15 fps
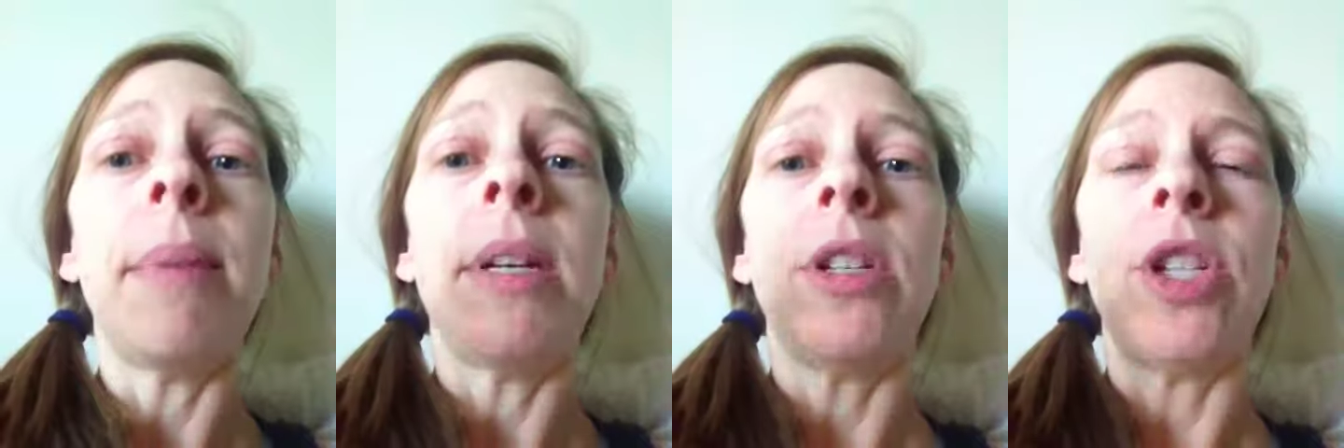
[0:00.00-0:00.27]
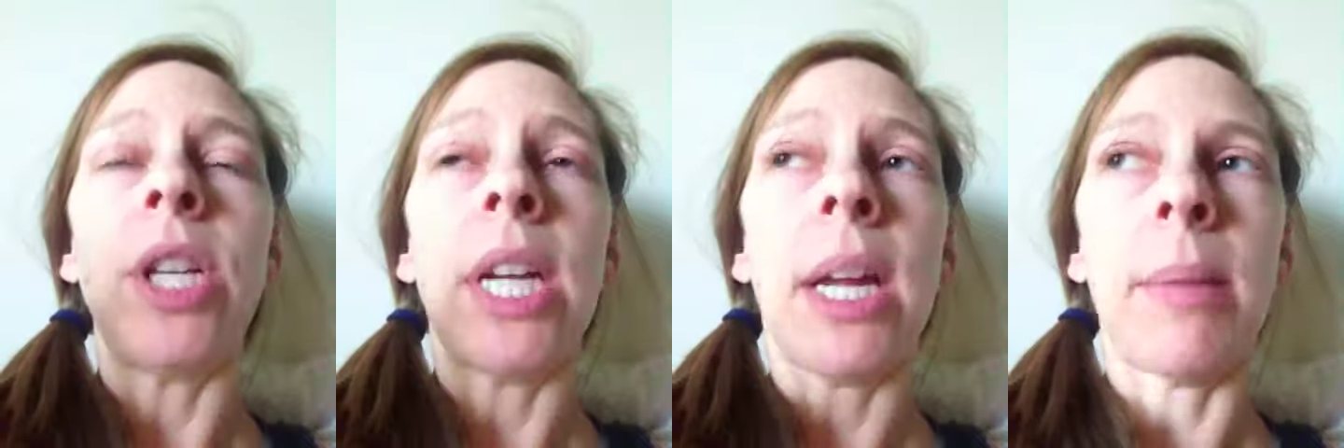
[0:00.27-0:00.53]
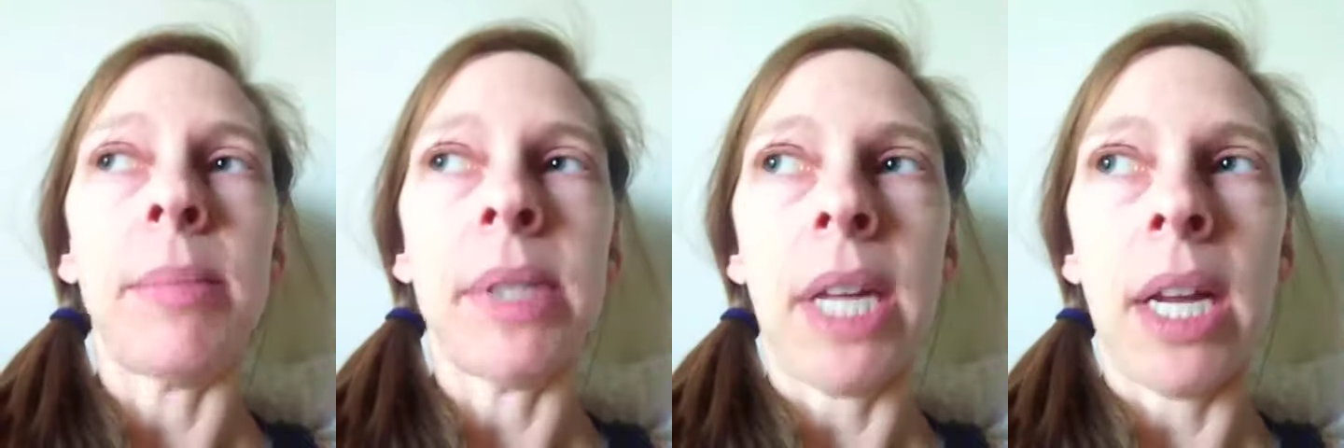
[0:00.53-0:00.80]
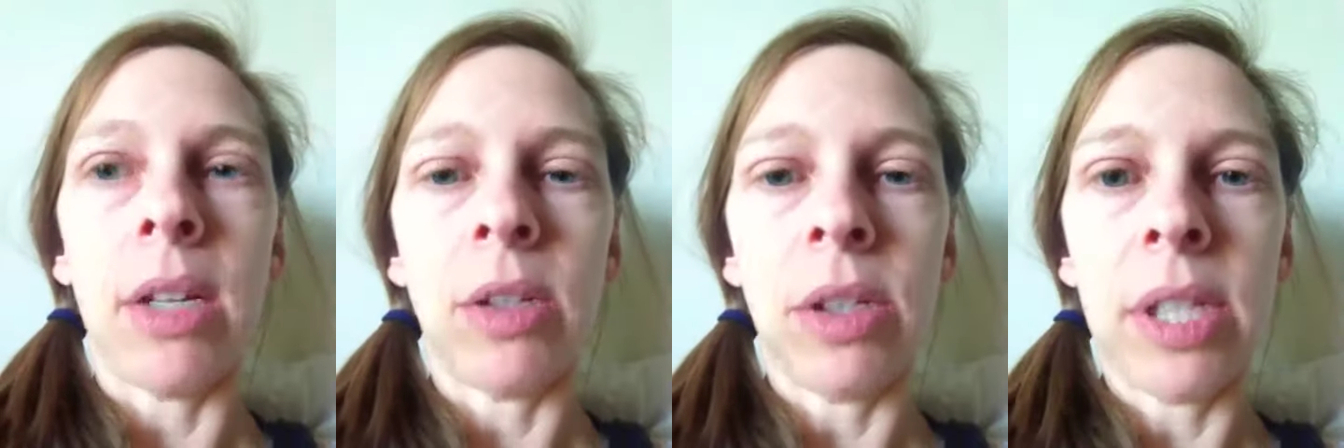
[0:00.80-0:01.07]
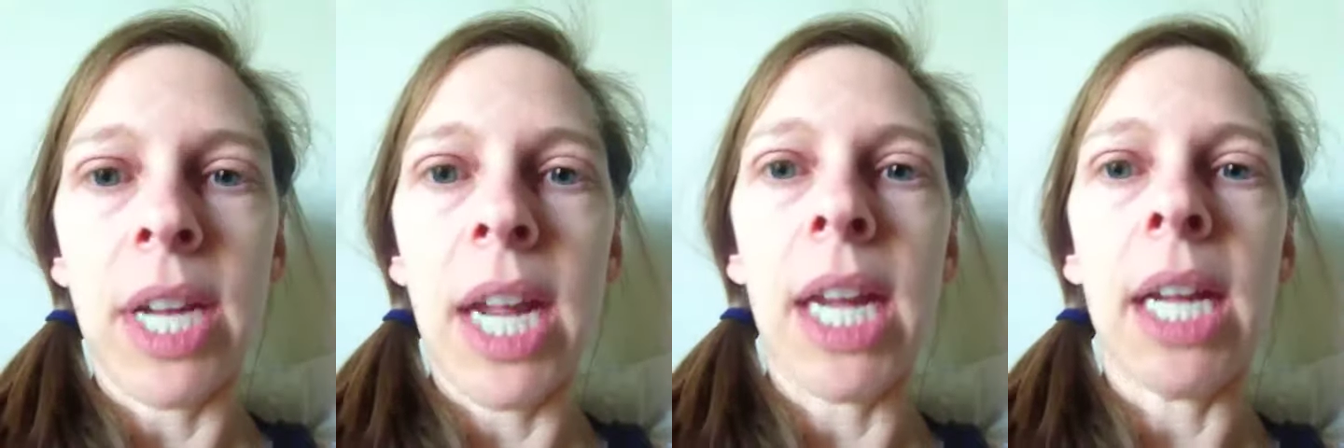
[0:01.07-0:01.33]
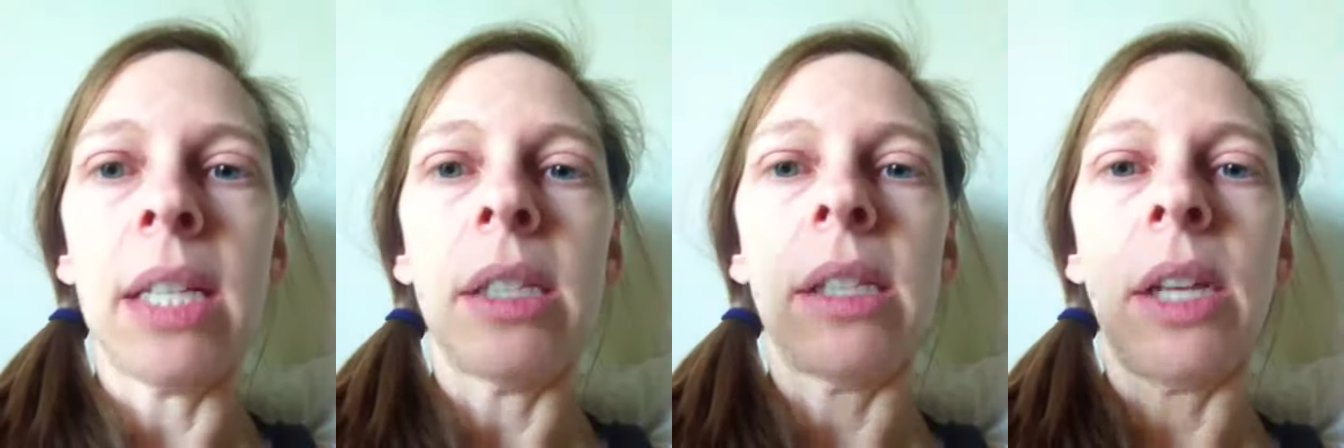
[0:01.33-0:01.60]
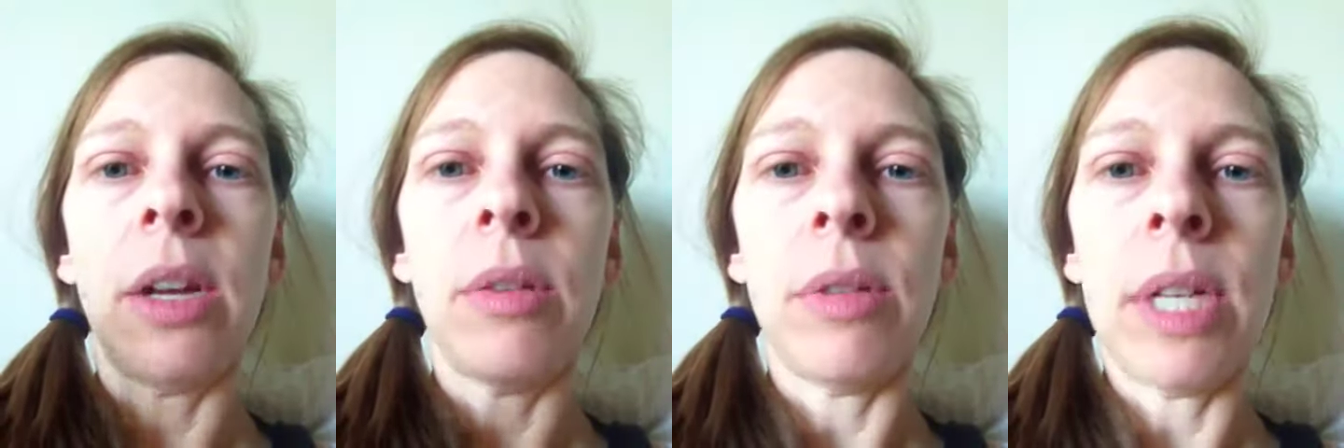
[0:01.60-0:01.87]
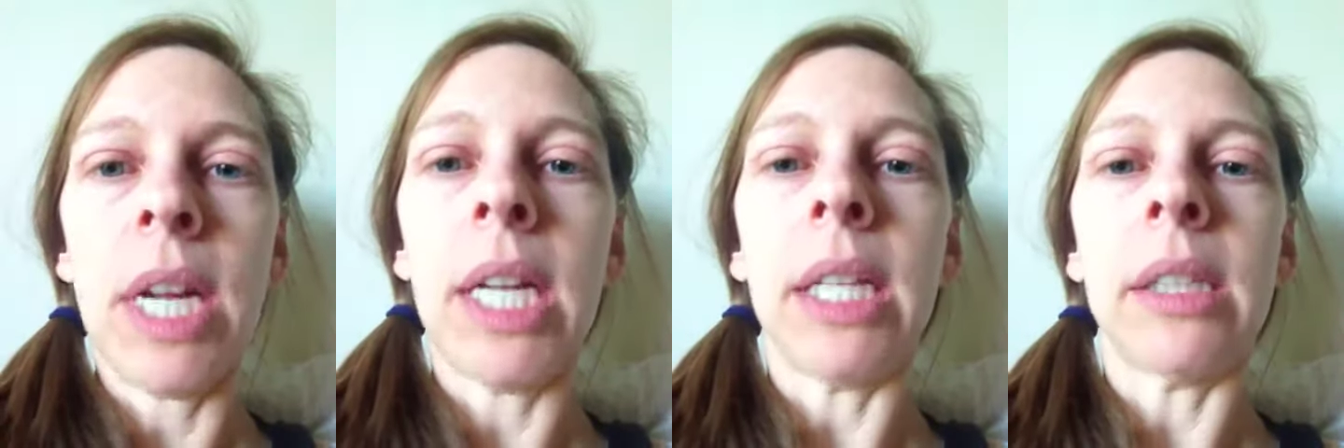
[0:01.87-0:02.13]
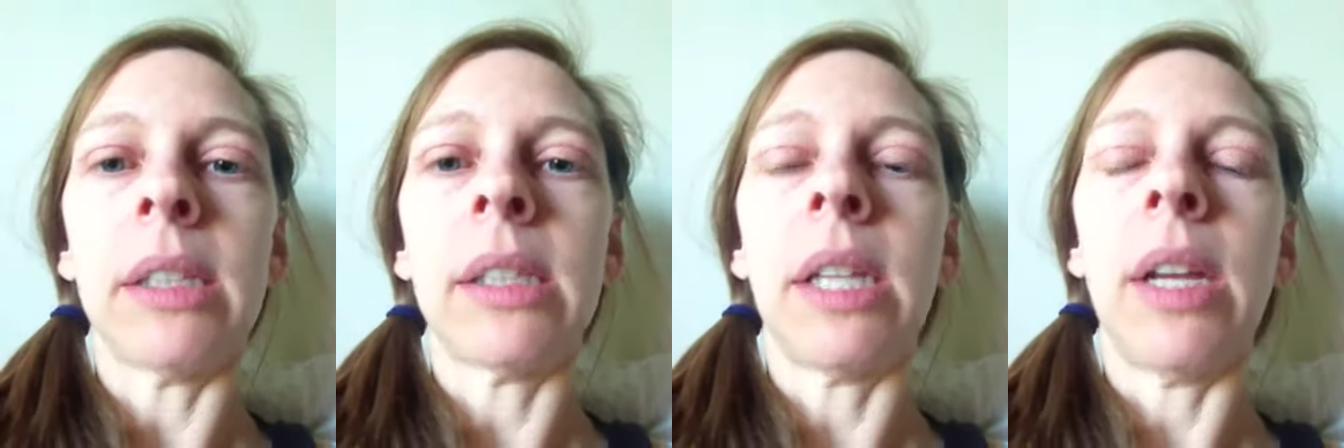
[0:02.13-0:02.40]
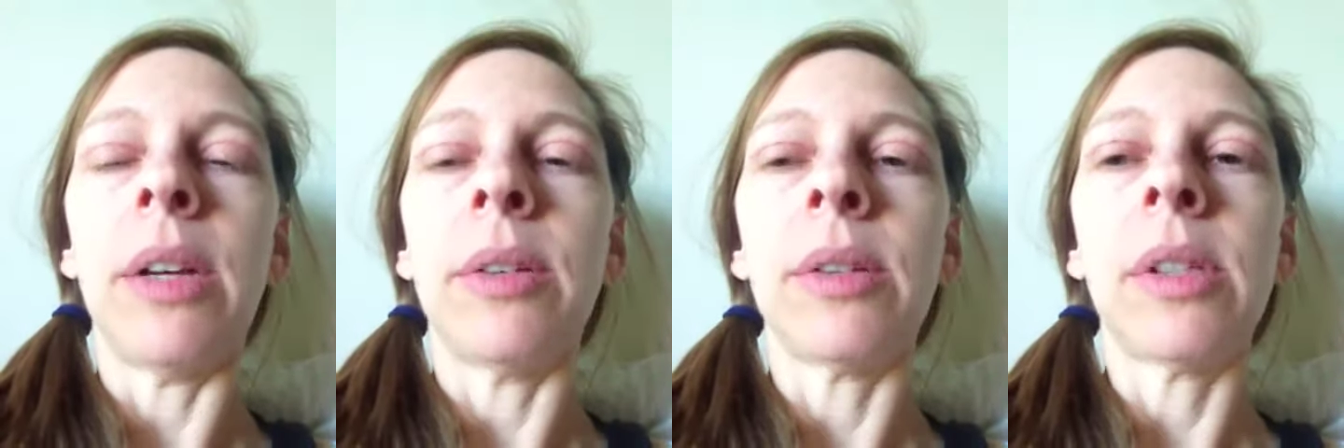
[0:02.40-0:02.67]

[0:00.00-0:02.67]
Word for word: And she kept saying, just take it slow, take it slow.